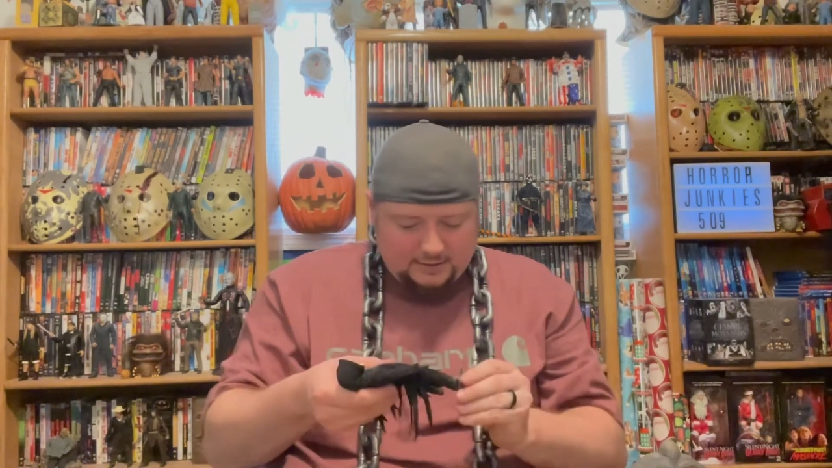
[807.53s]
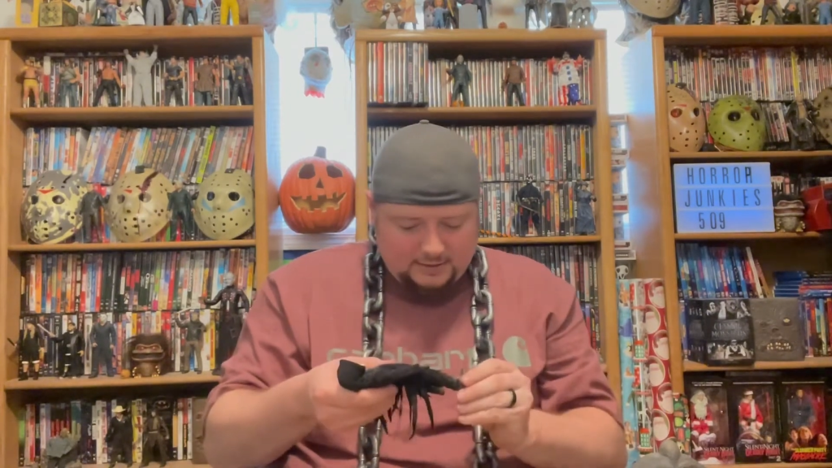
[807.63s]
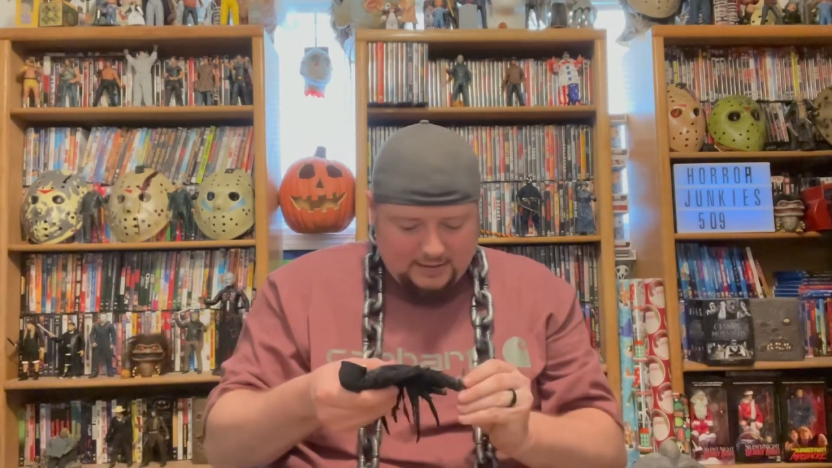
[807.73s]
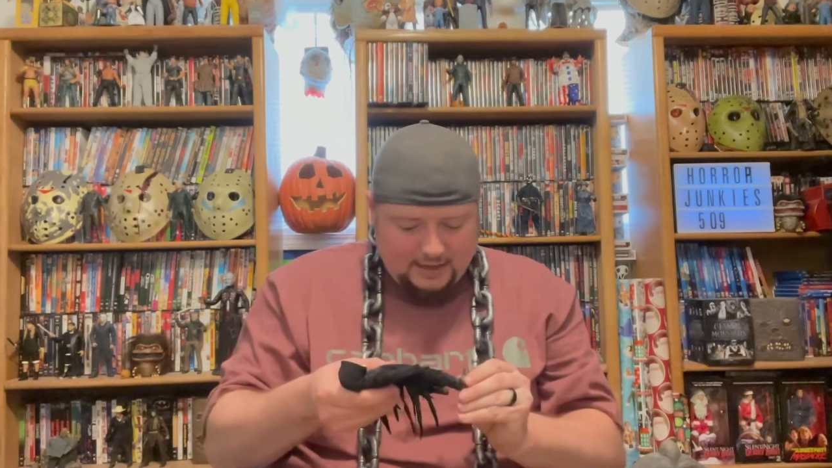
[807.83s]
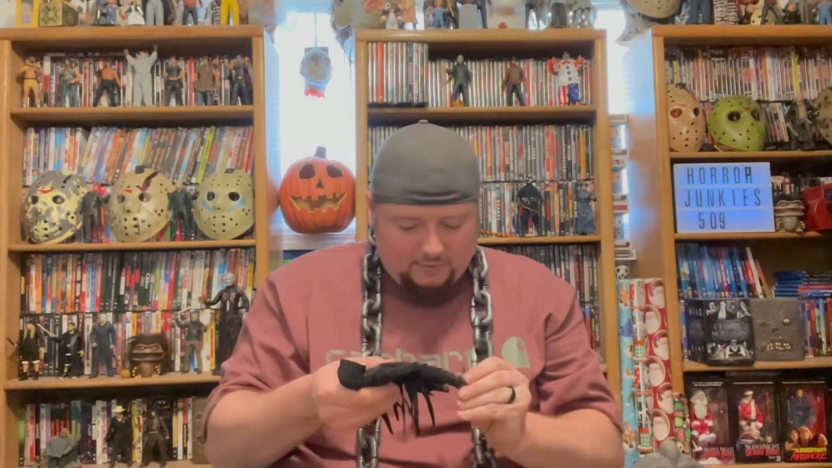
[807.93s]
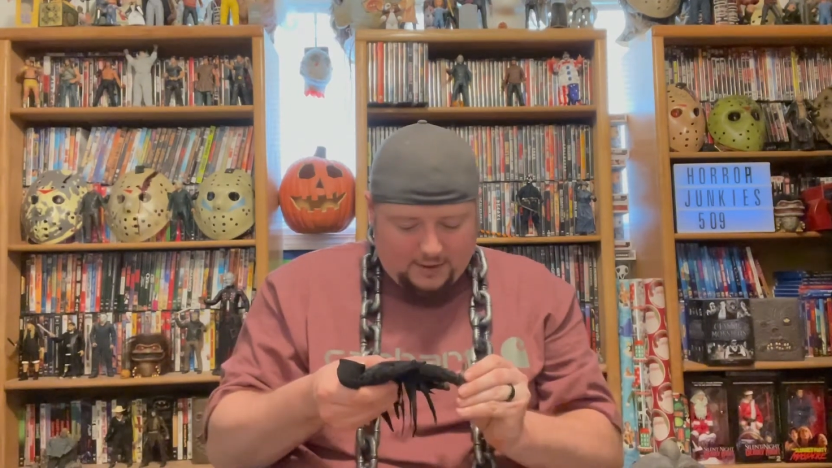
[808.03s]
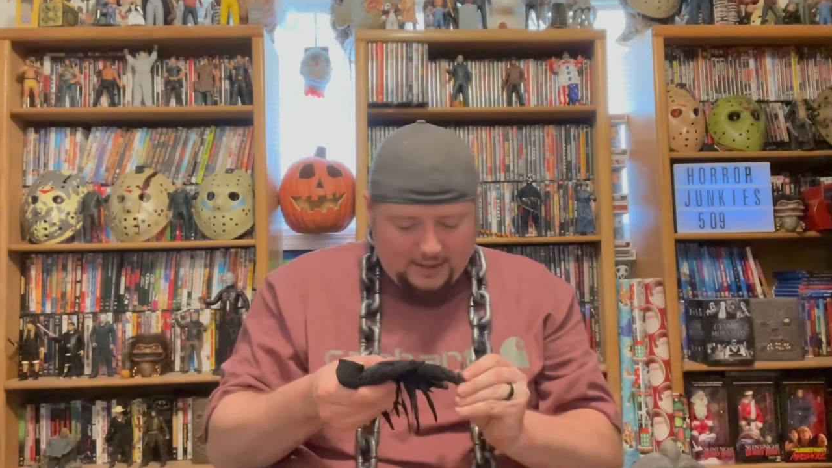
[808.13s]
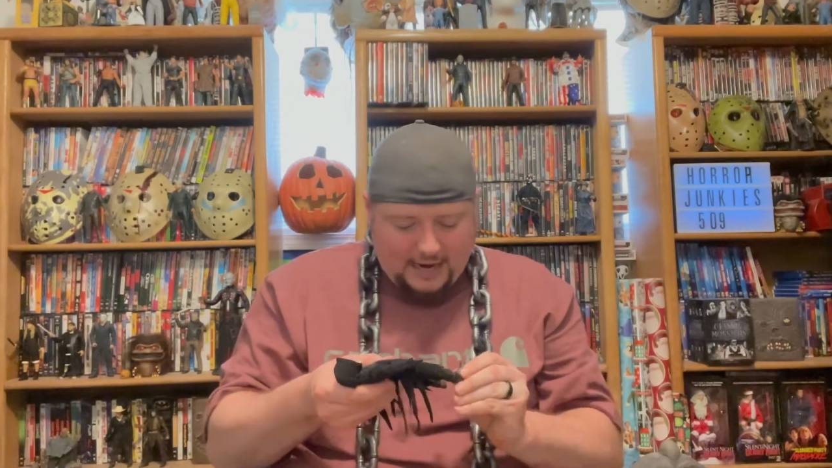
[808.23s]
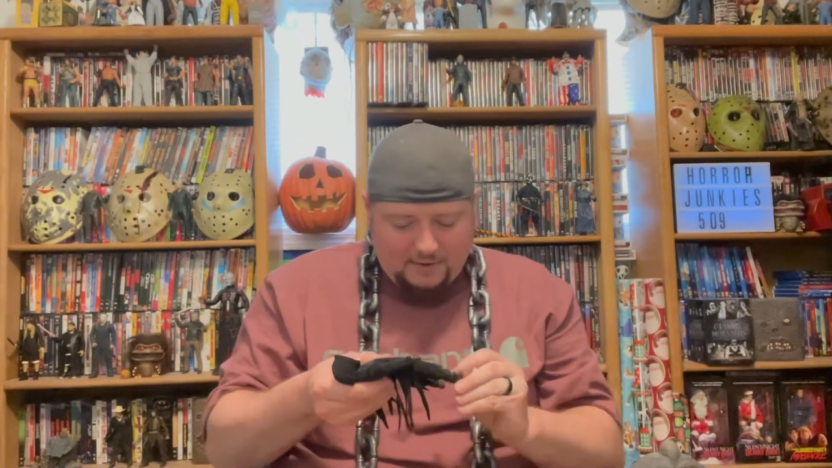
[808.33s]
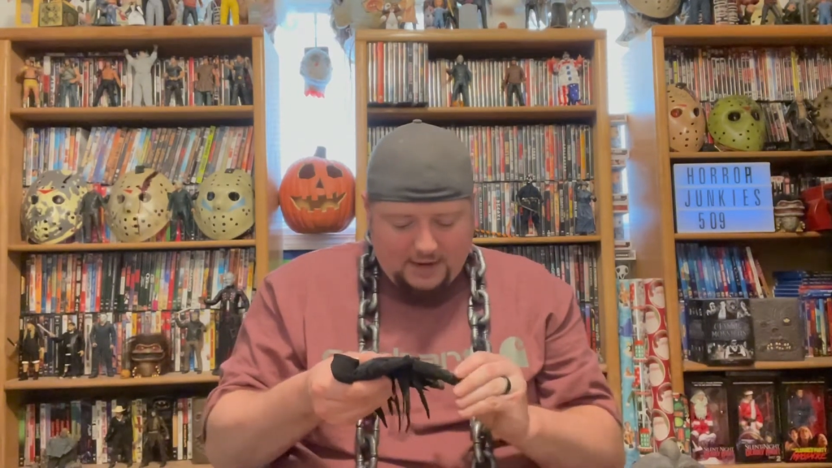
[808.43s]
I
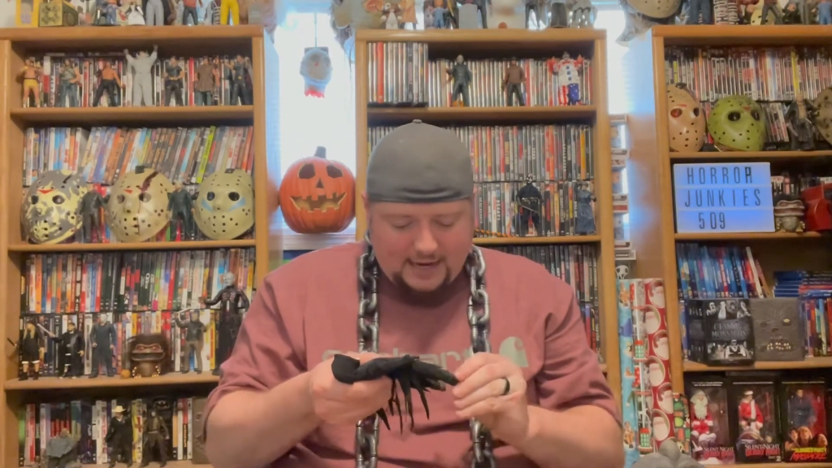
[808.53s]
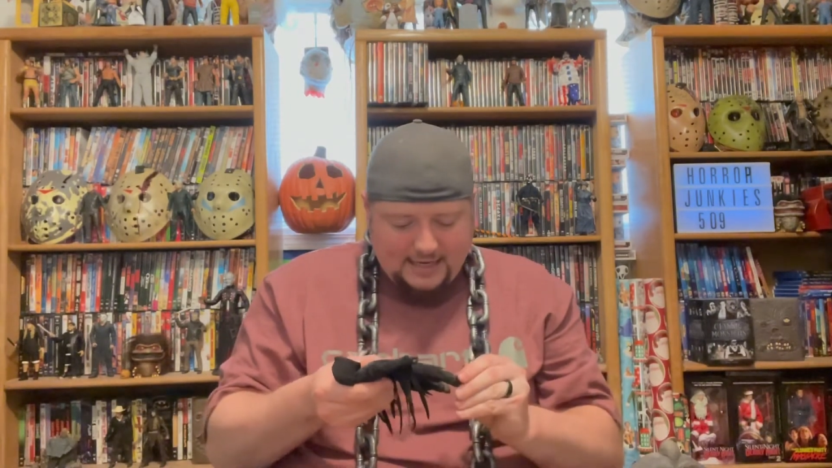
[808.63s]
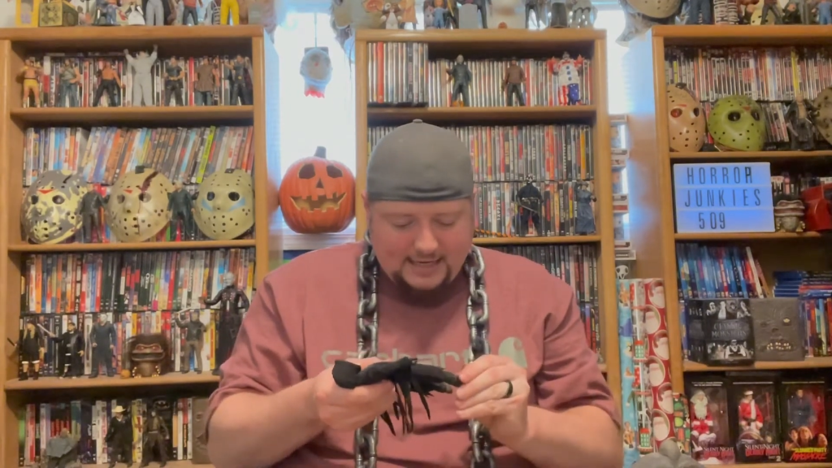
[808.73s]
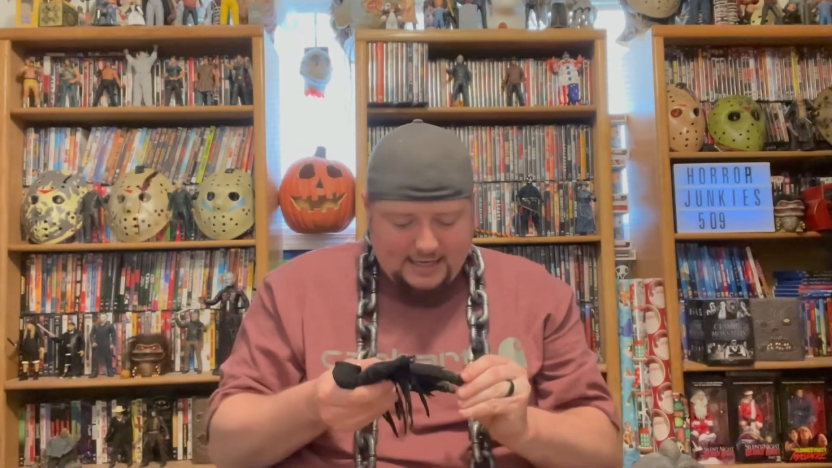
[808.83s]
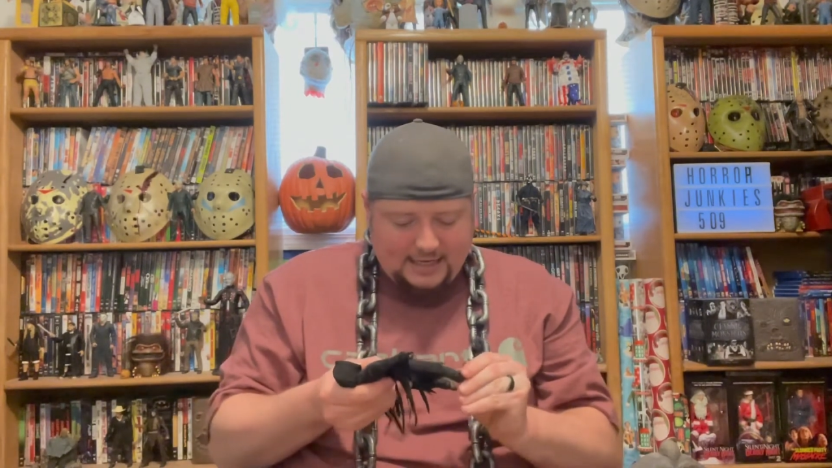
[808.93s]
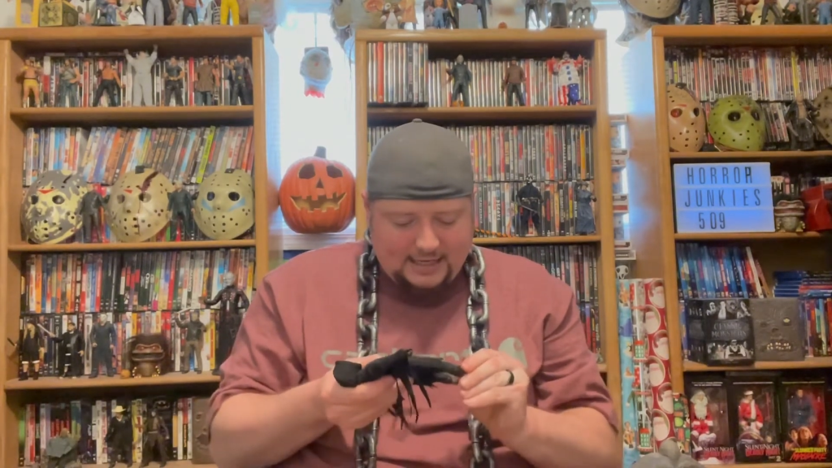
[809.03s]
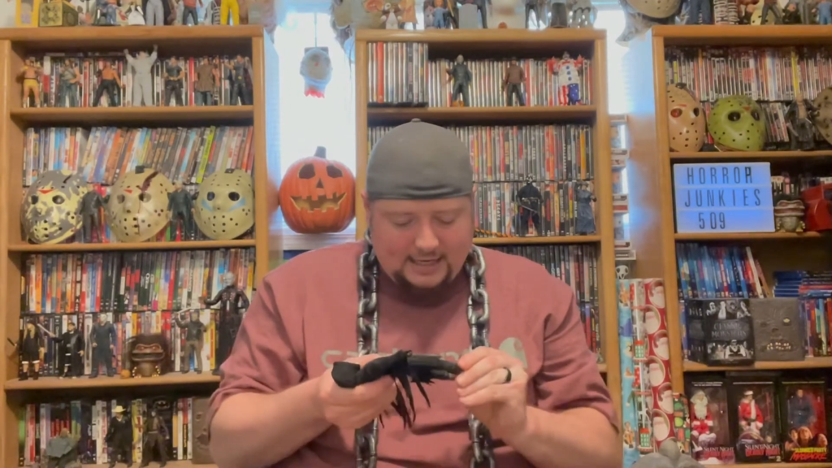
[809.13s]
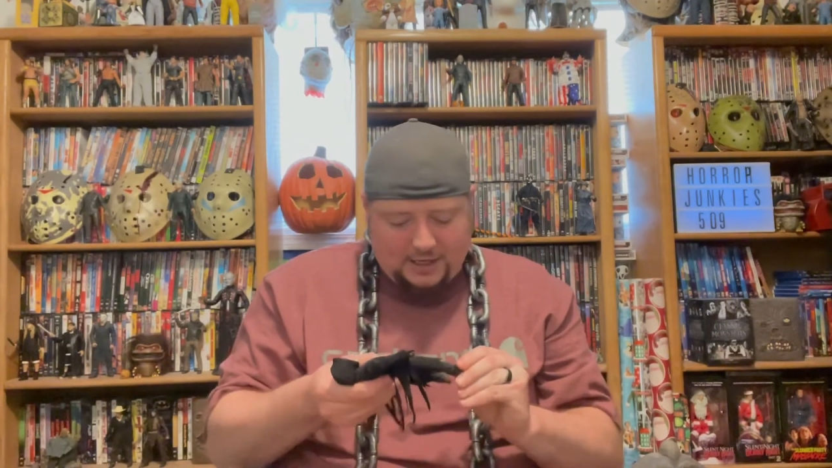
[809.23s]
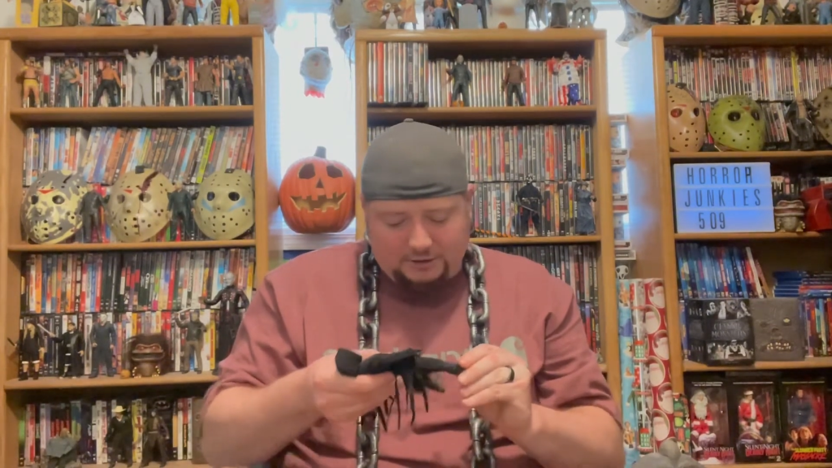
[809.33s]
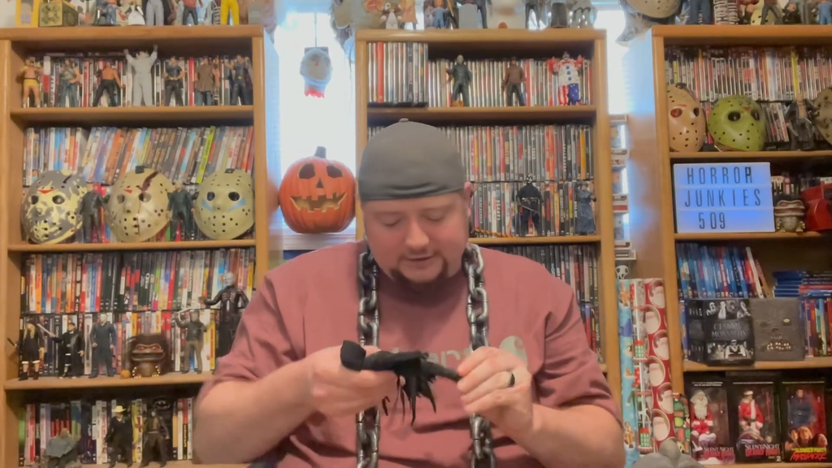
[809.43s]
want, I, I need
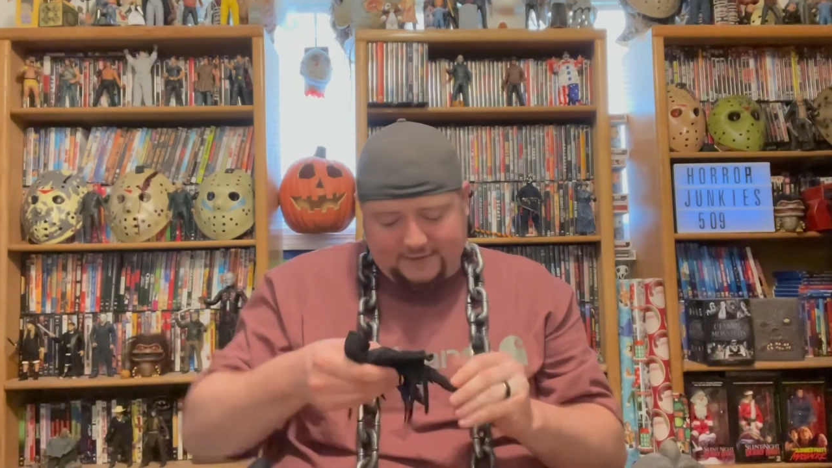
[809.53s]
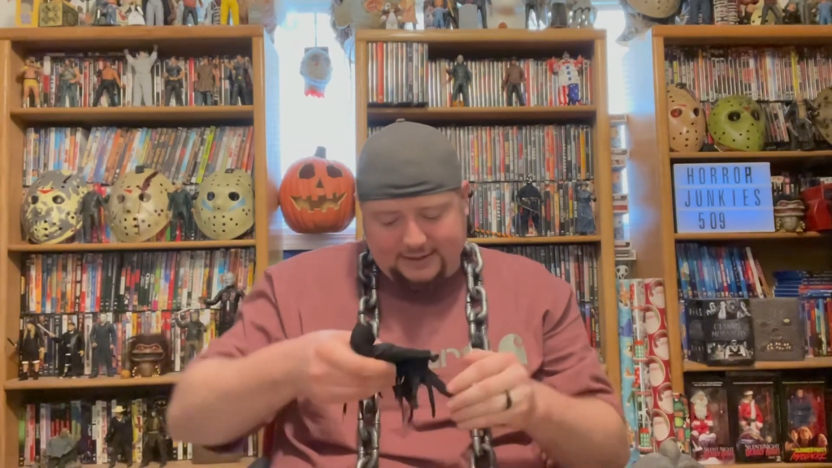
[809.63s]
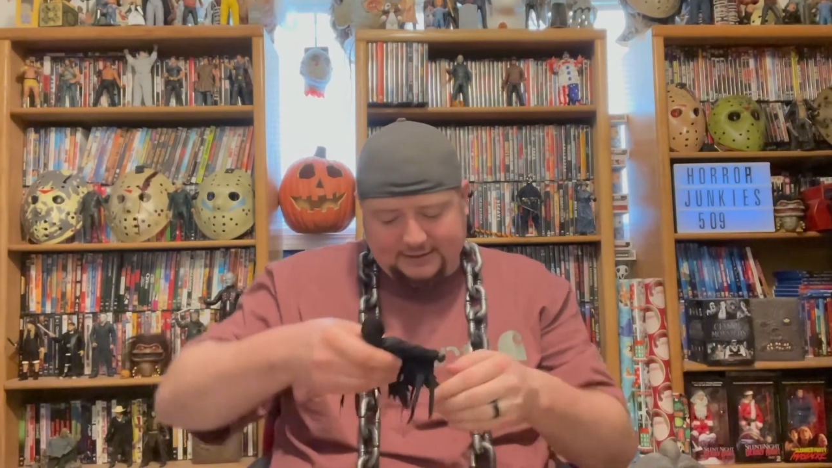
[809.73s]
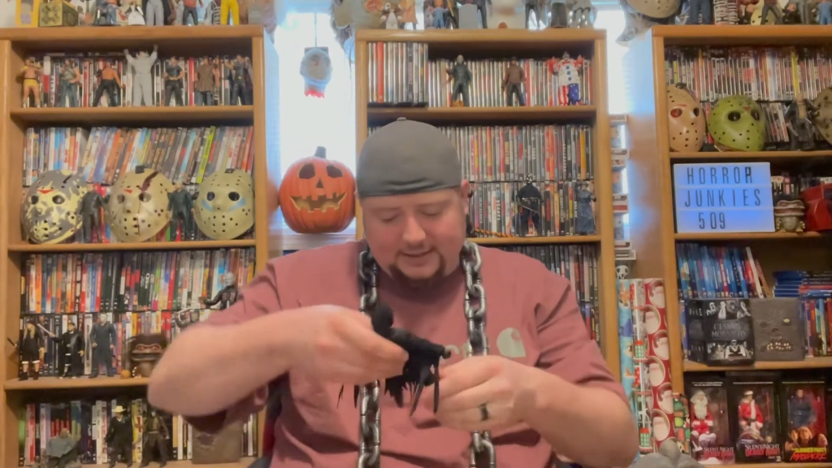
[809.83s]
a ghost face,